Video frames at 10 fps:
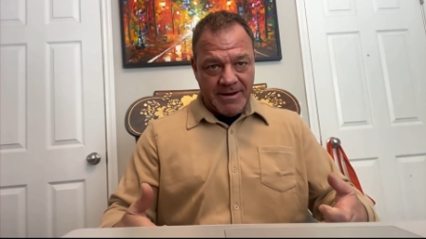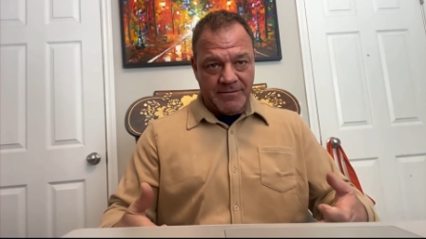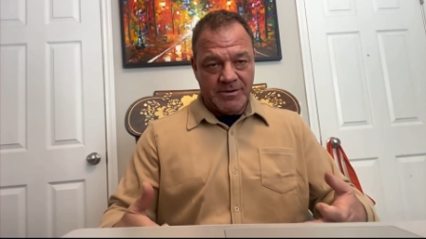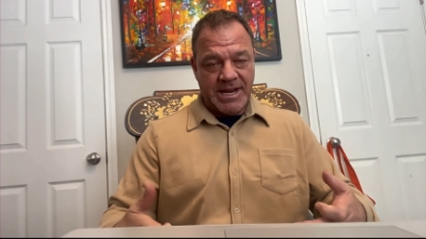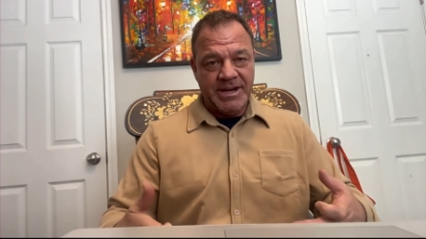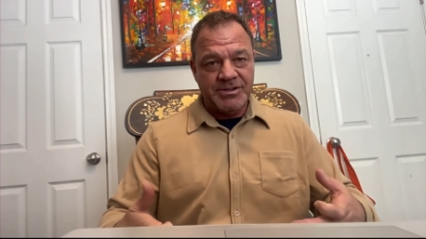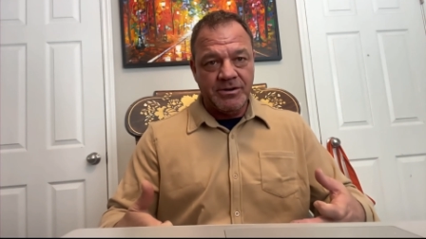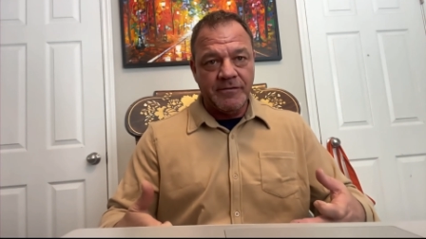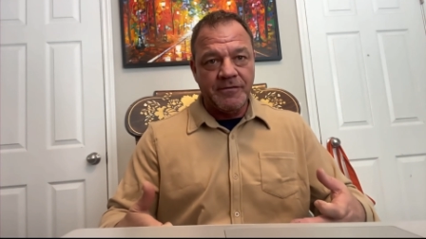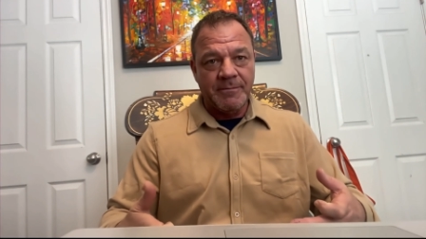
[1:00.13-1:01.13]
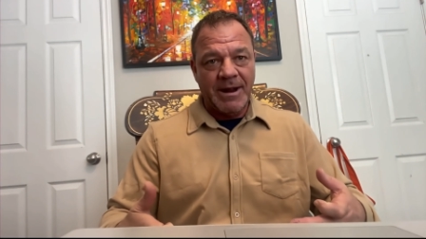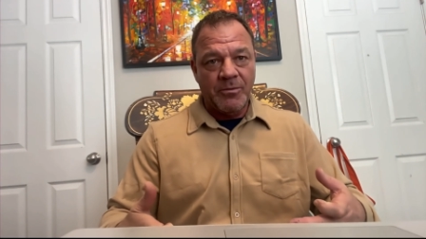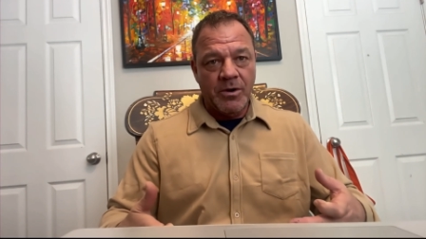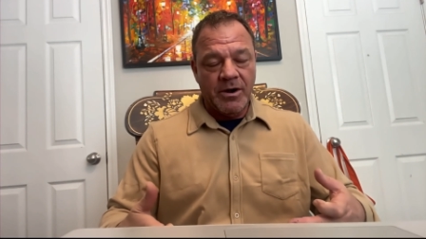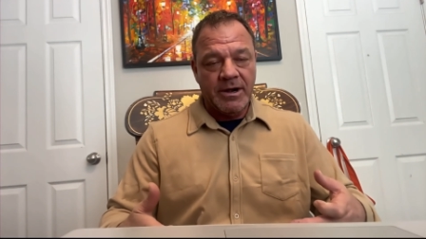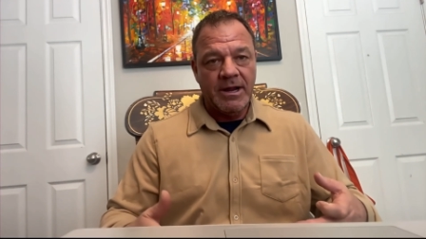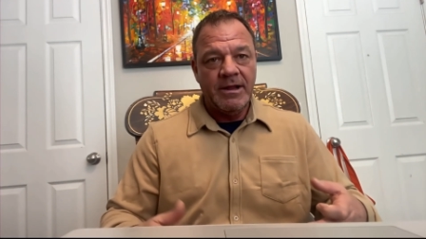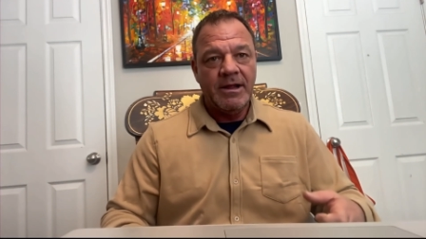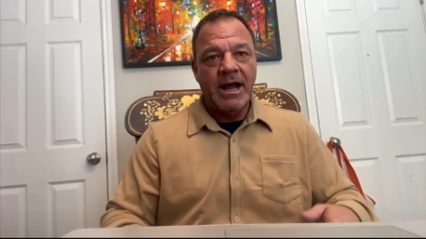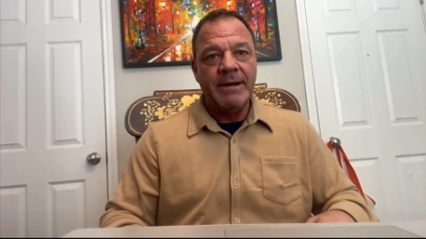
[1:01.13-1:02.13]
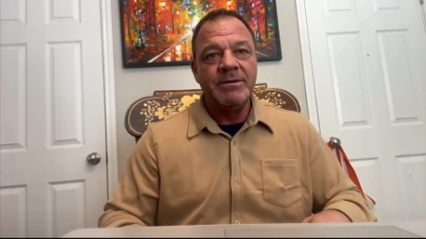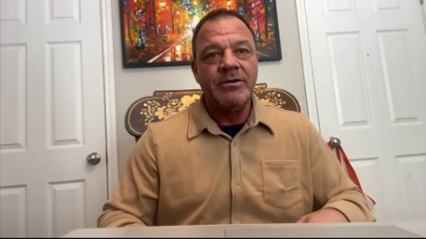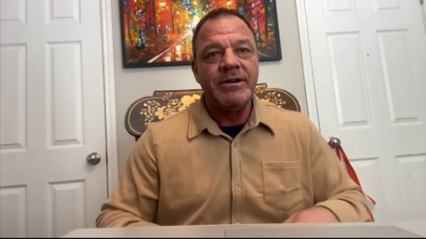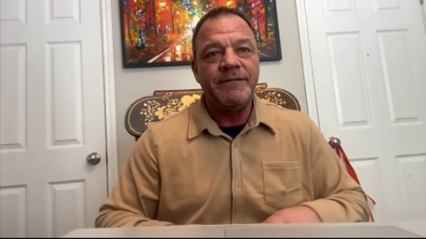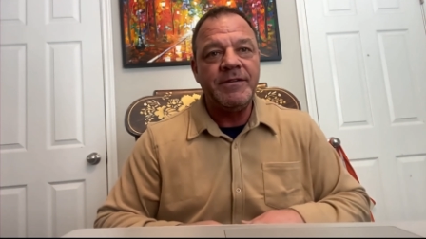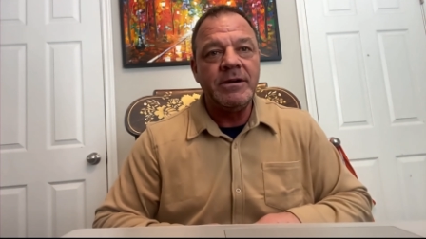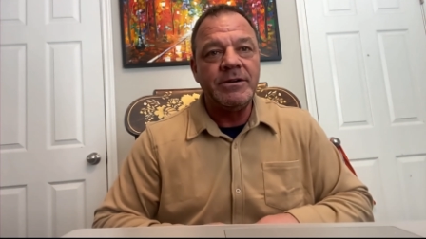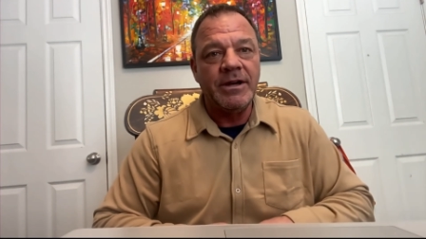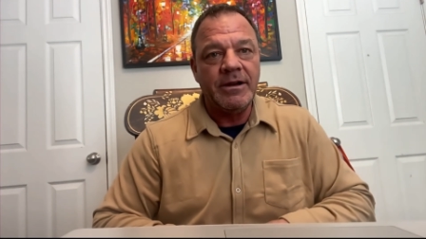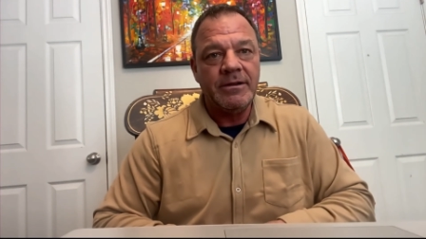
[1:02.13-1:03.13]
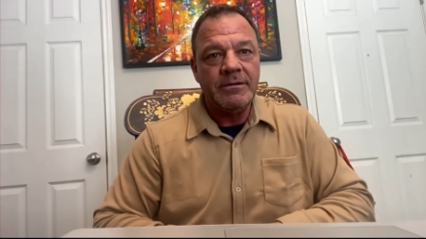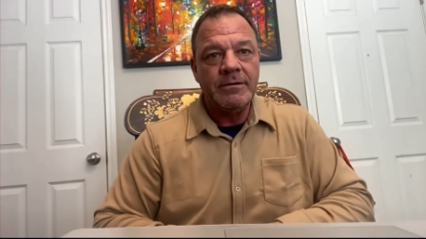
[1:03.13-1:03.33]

my vocation or for my work, I'm going to feel good.